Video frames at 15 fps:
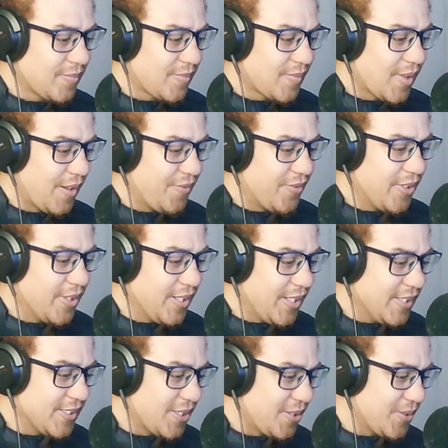I've
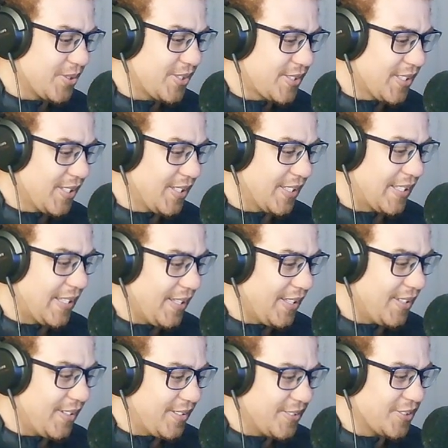realized I was still a
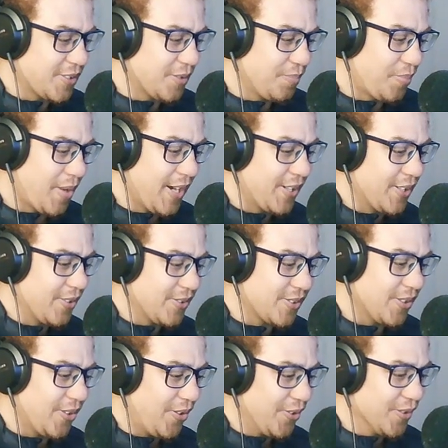kid, just a brat
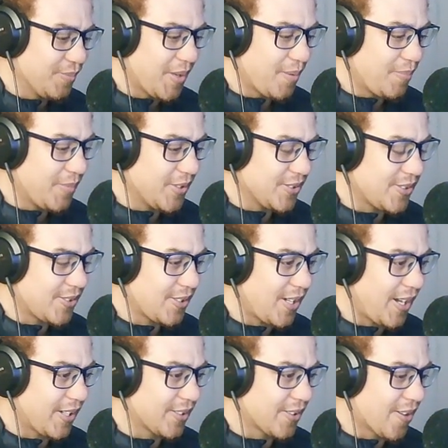using old memories to
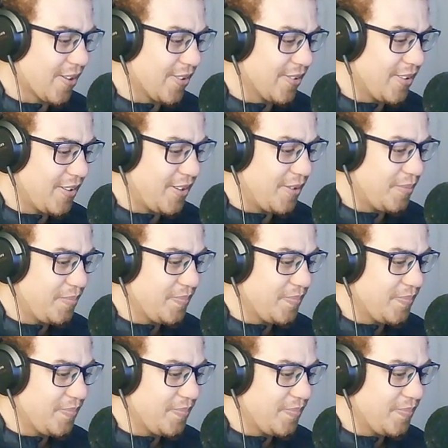act grown up.